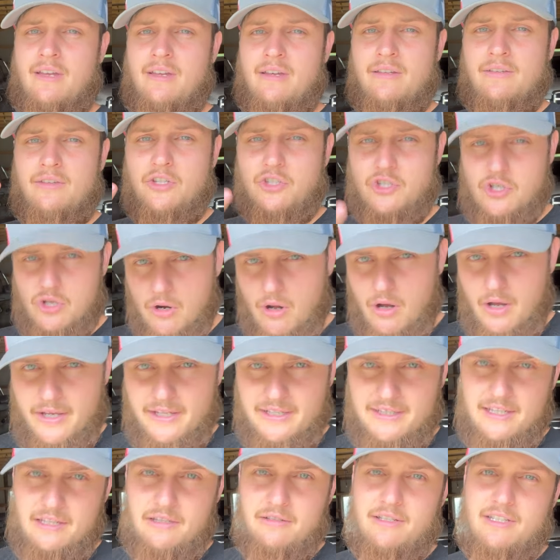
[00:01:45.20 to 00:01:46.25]
the drawings
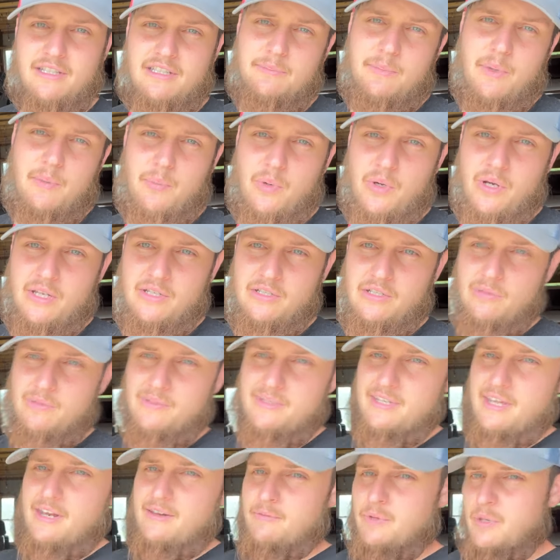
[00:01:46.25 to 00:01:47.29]
that you get to be put into.
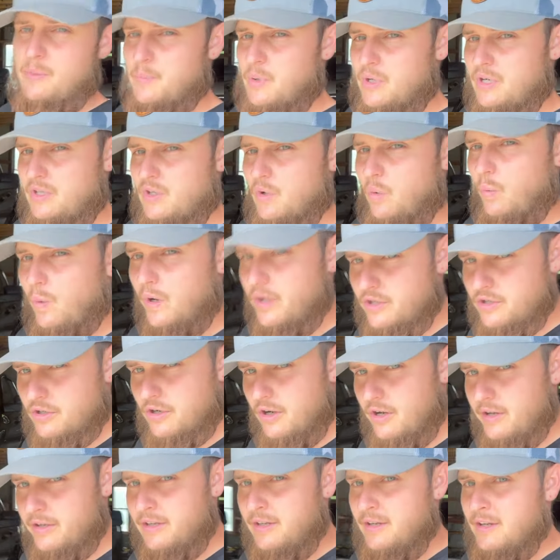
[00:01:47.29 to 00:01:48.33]
Instead of being put into one
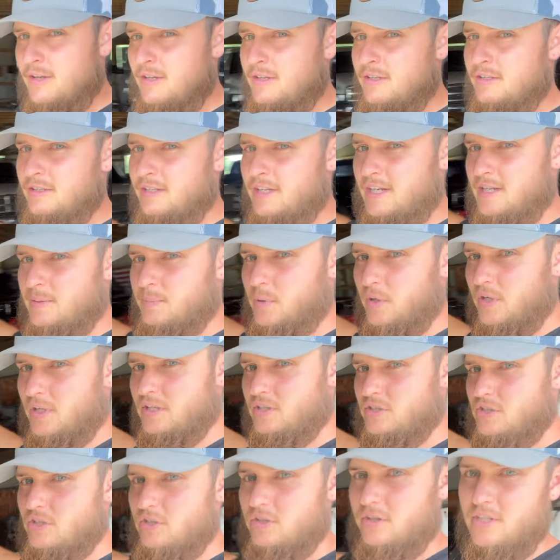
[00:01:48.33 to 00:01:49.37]
drawing, you're getting put
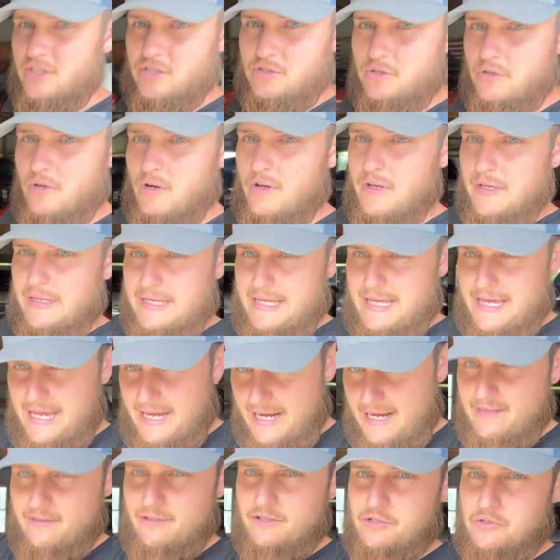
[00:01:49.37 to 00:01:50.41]
into this drawing
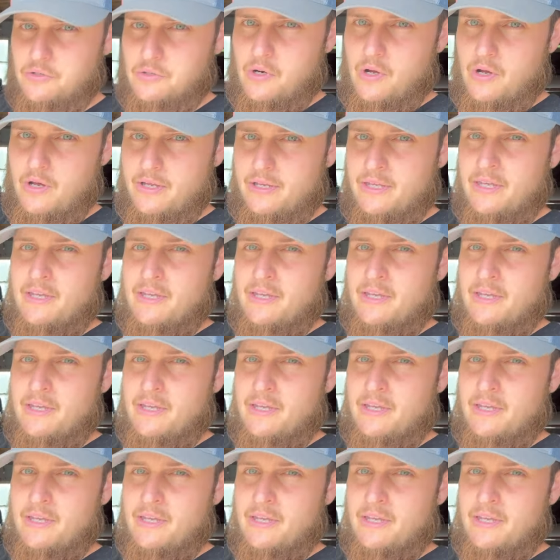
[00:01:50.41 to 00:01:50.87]
and this drawing.